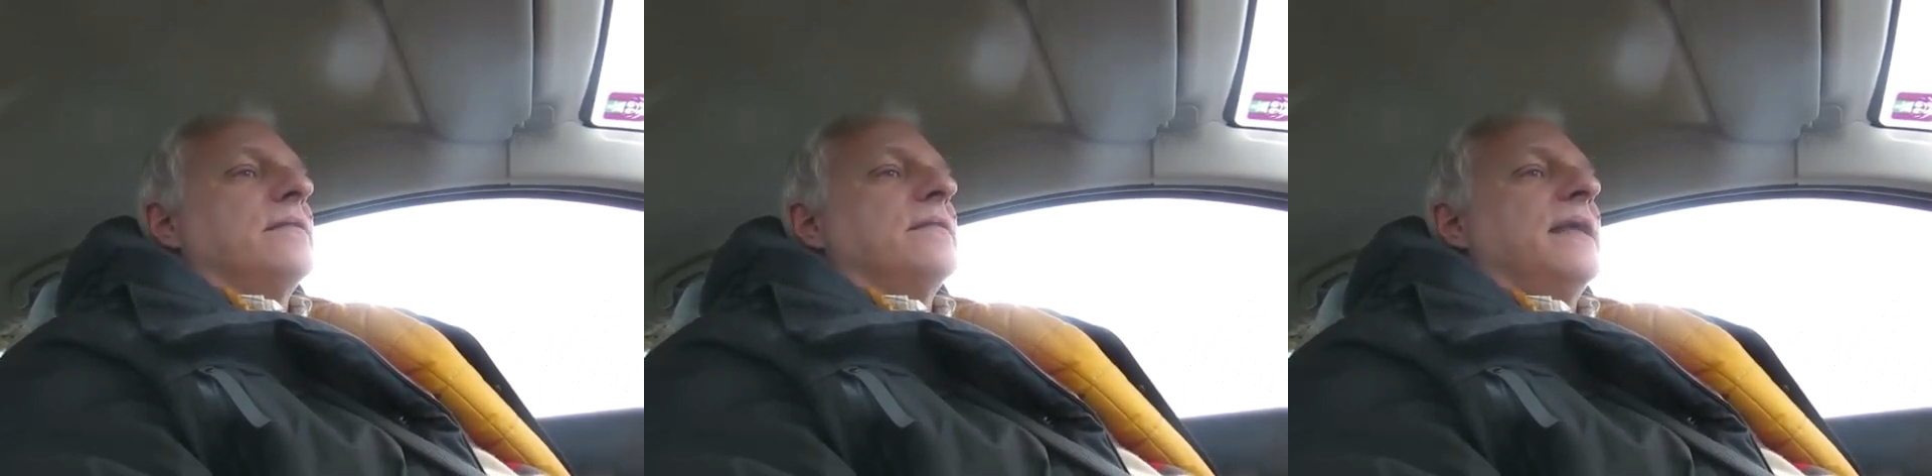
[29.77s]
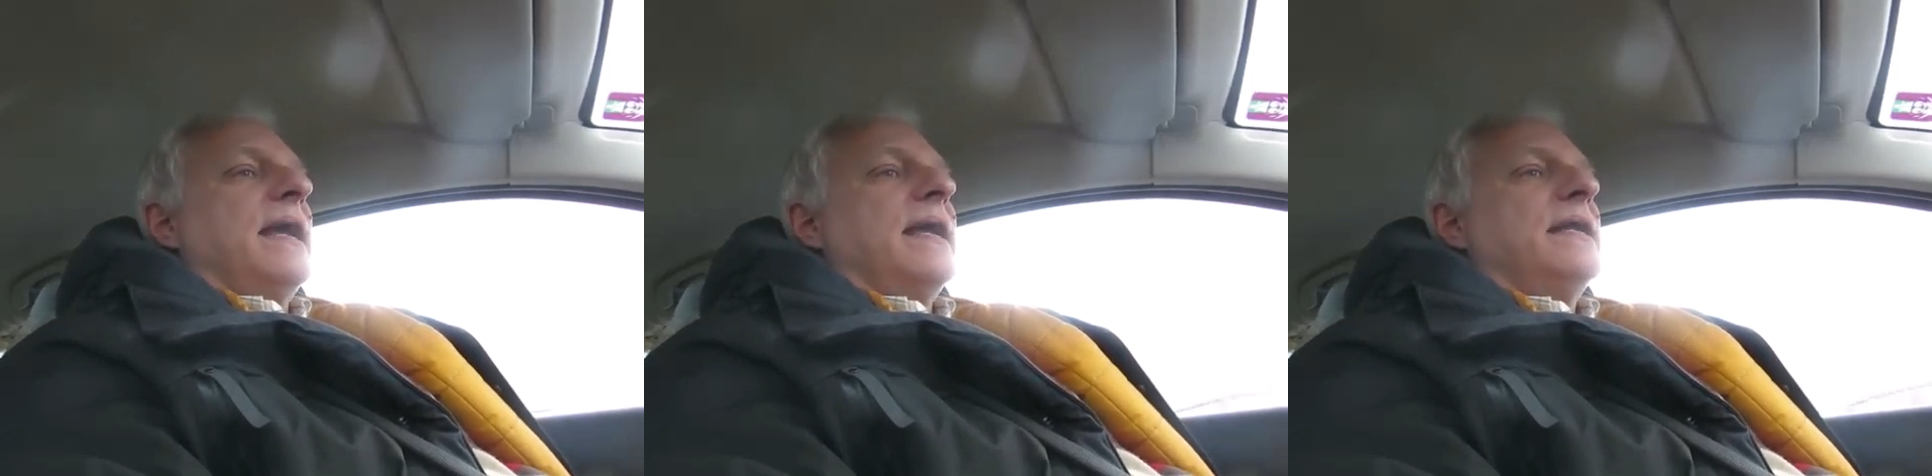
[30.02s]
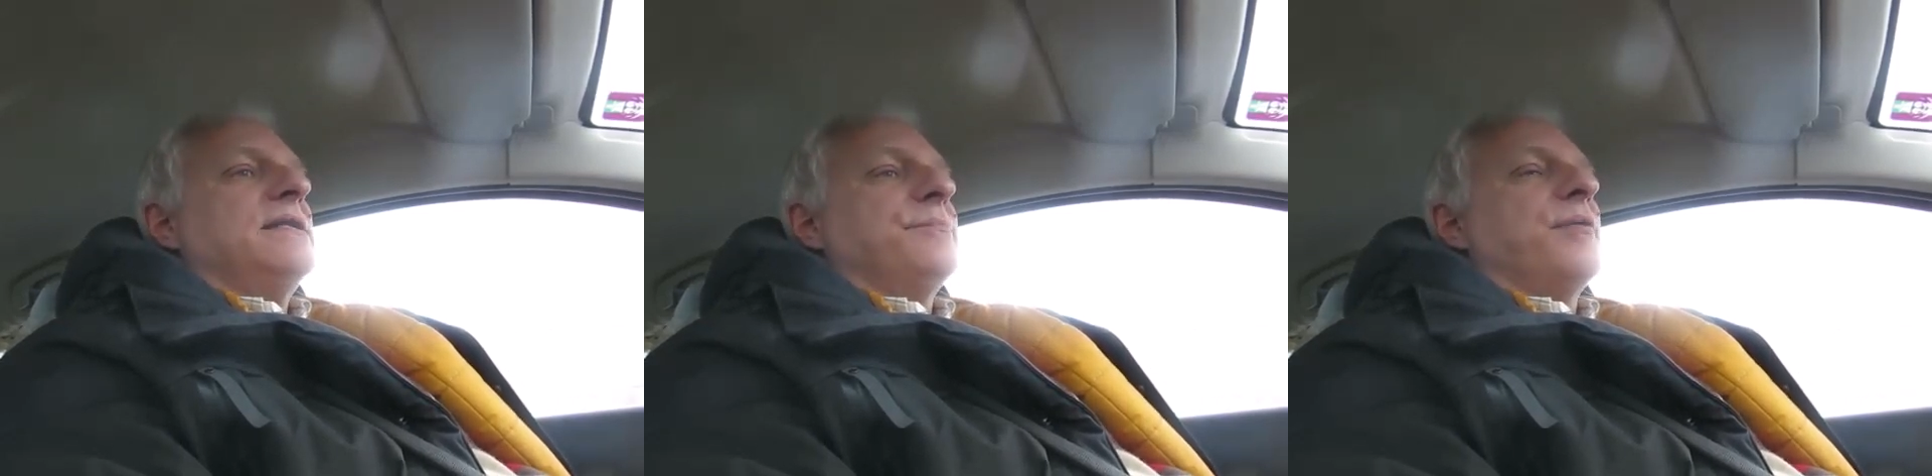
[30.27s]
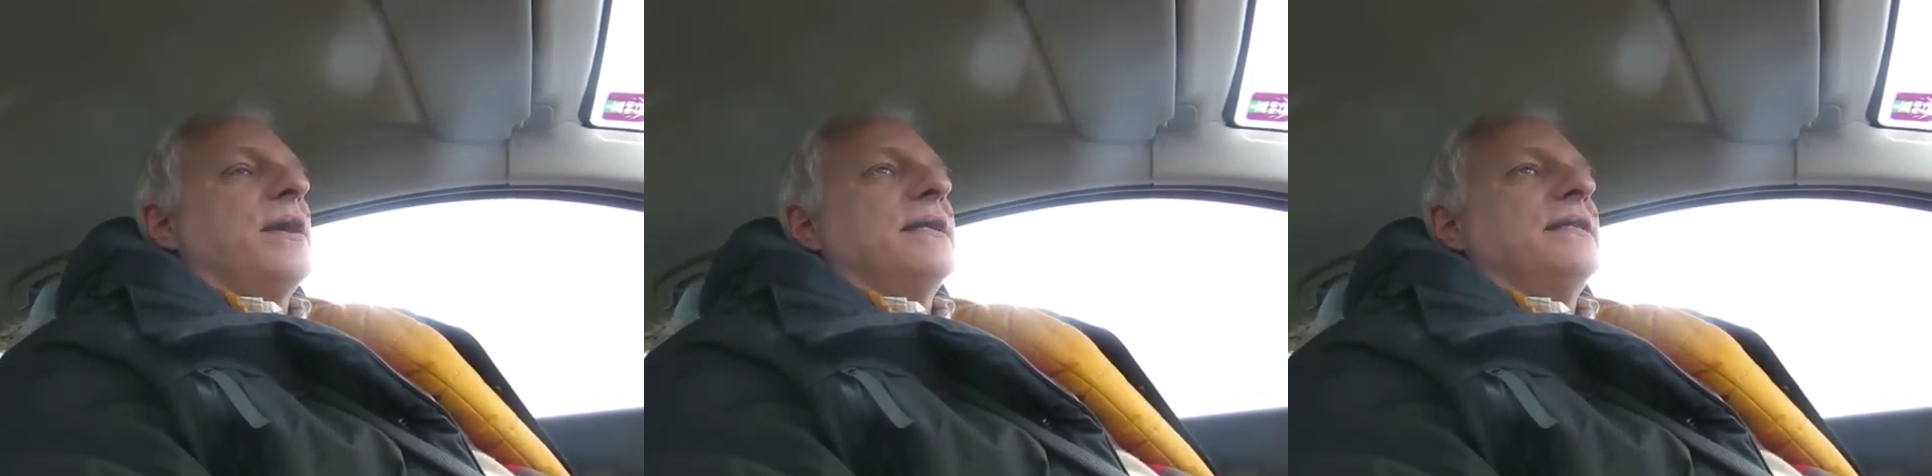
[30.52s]
the
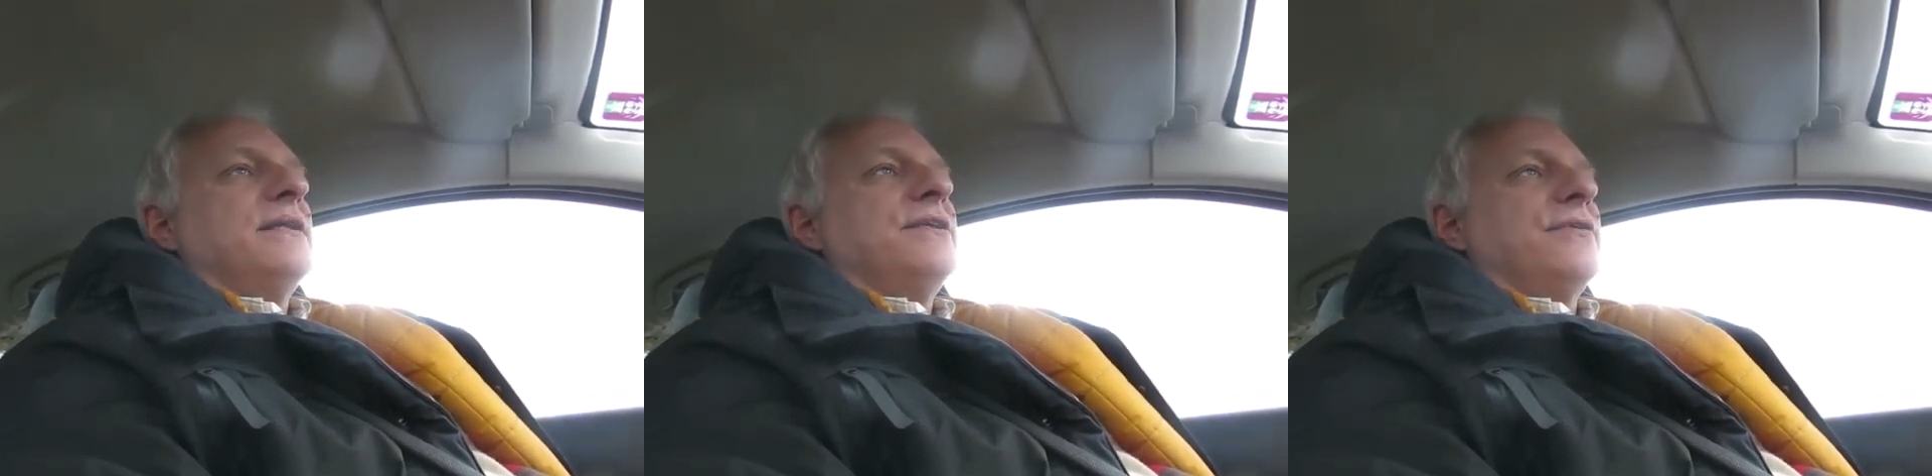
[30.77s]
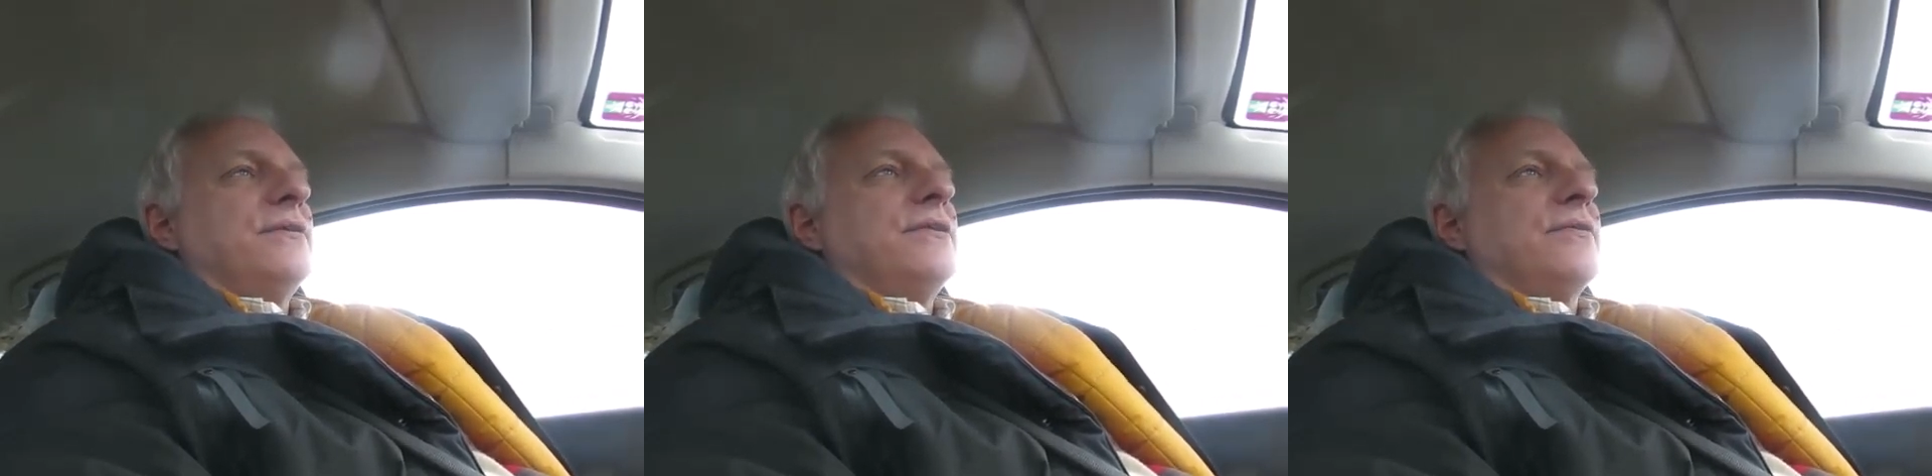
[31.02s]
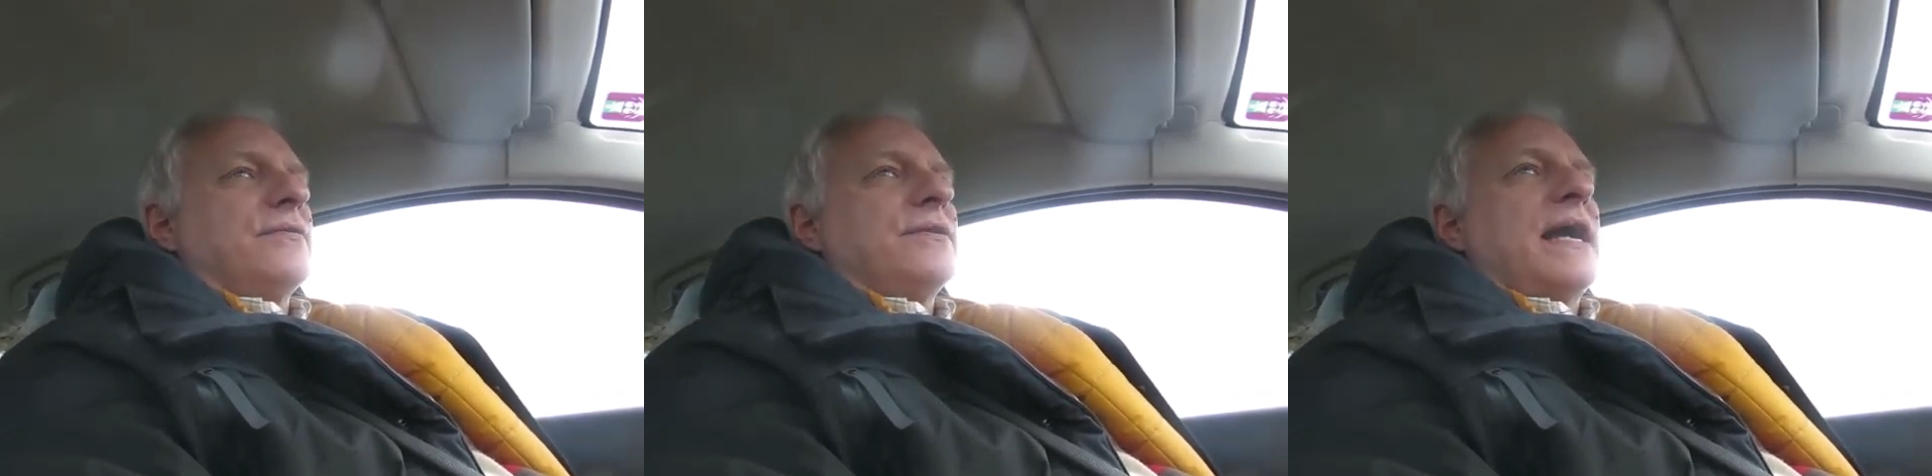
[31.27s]
enterprise and then you you know